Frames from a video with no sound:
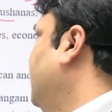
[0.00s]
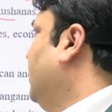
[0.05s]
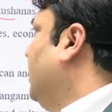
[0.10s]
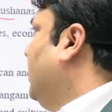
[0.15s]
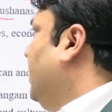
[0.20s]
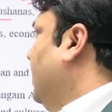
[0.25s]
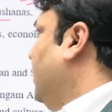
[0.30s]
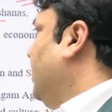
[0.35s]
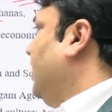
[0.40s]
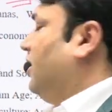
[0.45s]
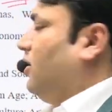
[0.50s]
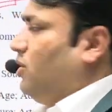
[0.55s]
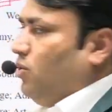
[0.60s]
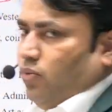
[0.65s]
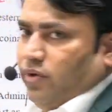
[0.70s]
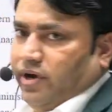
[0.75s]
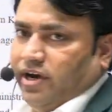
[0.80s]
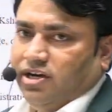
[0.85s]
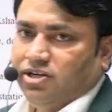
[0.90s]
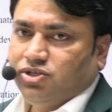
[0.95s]
included.
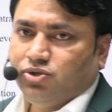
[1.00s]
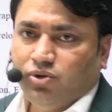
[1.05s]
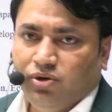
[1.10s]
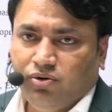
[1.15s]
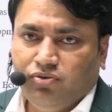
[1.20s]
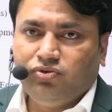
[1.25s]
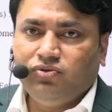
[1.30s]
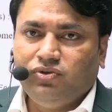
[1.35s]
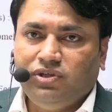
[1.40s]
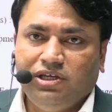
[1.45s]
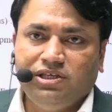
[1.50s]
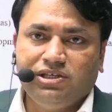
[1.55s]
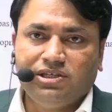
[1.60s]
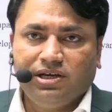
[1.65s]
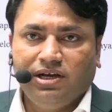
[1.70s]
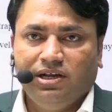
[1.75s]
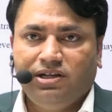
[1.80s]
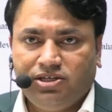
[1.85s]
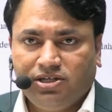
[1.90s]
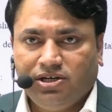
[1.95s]
So due to these
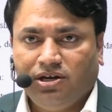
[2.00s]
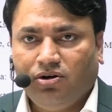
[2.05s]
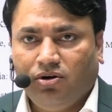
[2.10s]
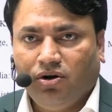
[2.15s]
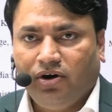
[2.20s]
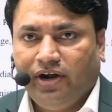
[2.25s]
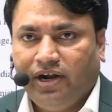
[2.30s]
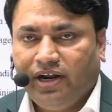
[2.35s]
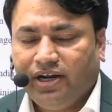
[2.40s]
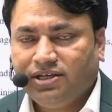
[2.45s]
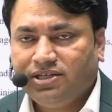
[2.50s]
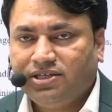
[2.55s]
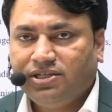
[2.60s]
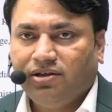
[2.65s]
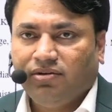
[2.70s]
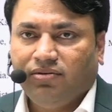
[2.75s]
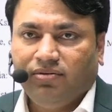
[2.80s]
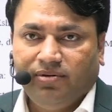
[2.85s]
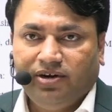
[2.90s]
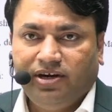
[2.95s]
cultural contexts, there will be
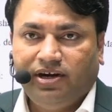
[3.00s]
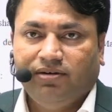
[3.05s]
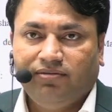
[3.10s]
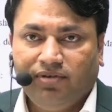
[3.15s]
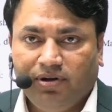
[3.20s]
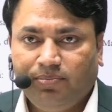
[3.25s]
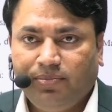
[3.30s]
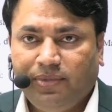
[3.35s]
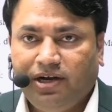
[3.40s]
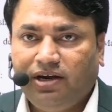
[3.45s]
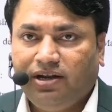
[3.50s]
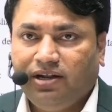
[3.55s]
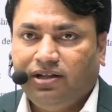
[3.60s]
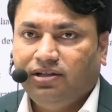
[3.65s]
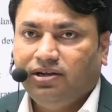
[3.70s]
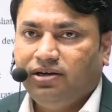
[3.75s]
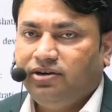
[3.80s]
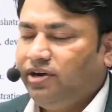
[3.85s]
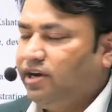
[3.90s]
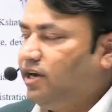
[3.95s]
development in the
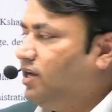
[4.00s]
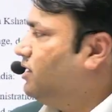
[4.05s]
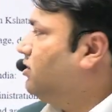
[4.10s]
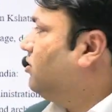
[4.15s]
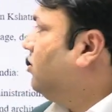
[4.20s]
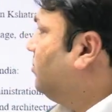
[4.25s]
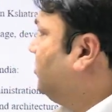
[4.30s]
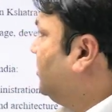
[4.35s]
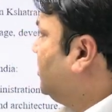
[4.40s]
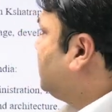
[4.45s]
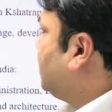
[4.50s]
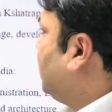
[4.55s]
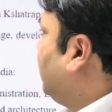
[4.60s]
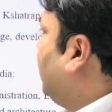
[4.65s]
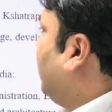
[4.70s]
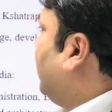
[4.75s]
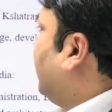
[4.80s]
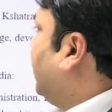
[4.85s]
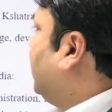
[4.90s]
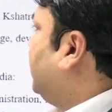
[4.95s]
trade and commerce,
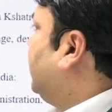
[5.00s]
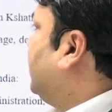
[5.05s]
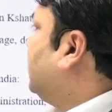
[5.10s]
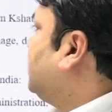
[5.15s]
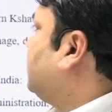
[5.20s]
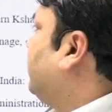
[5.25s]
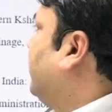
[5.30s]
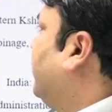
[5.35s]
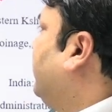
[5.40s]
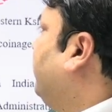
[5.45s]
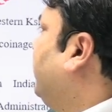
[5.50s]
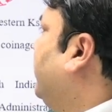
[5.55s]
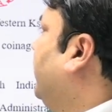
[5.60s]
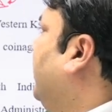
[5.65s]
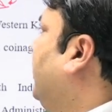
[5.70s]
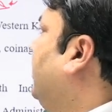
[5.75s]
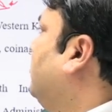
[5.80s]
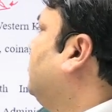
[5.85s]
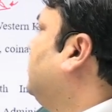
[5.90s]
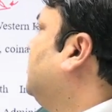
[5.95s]
and that's why we need to
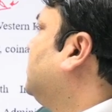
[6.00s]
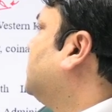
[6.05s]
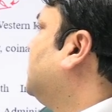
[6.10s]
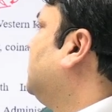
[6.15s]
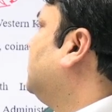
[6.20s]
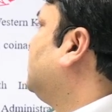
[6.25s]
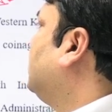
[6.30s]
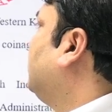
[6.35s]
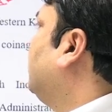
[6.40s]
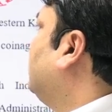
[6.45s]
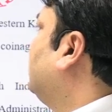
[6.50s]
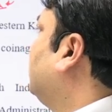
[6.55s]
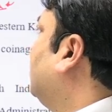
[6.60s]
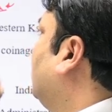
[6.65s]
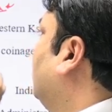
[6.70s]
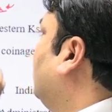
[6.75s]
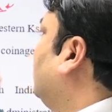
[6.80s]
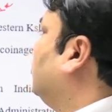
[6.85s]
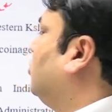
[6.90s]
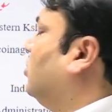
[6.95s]
discuss about the growth
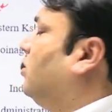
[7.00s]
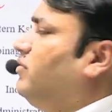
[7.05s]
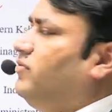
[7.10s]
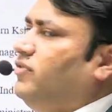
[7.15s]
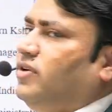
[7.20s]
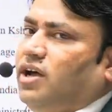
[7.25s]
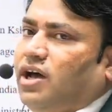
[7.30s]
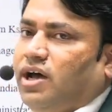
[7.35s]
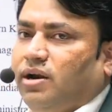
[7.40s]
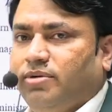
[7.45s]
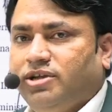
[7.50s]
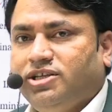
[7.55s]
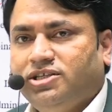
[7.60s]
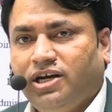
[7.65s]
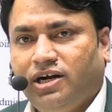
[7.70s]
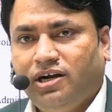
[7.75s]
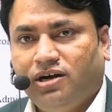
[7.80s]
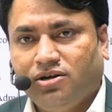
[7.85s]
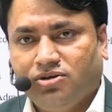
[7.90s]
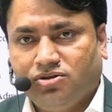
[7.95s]
of urban centers
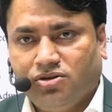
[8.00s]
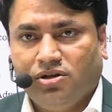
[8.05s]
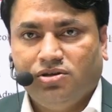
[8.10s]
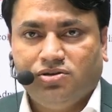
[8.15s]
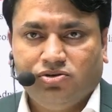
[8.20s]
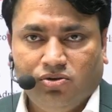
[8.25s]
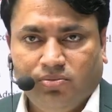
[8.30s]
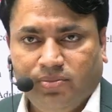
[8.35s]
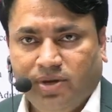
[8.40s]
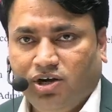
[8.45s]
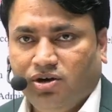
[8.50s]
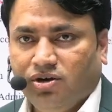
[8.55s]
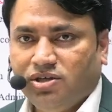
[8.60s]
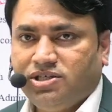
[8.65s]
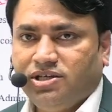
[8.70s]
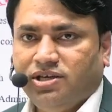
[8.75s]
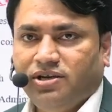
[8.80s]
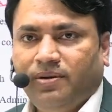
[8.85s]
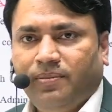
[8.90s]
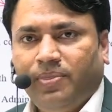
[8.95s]
also, because here
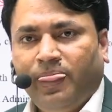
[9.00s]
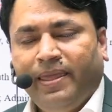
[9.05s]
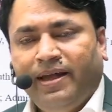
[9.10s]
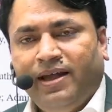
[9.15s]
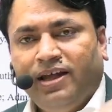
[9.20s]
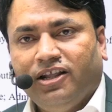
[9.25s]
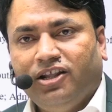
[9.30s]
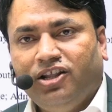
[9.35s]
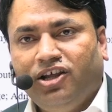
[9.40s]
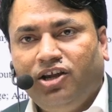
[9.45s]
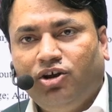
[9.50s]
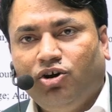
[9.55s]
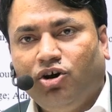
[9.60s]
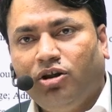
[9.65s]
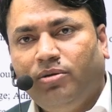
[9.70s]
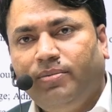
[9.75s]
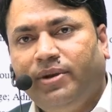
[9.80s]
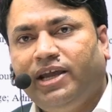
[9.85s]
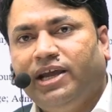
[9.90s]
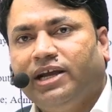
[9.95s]
the economic
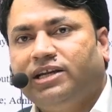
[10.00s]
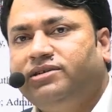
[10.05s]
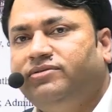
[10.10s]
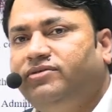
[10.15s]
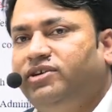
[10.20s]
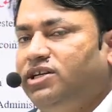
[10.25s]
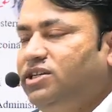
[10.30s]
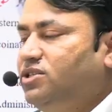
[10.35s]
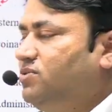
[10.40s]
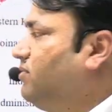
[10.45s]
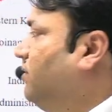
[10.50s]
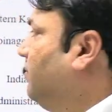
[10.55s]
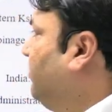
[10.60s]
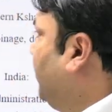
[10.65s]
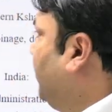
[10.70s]
activities will be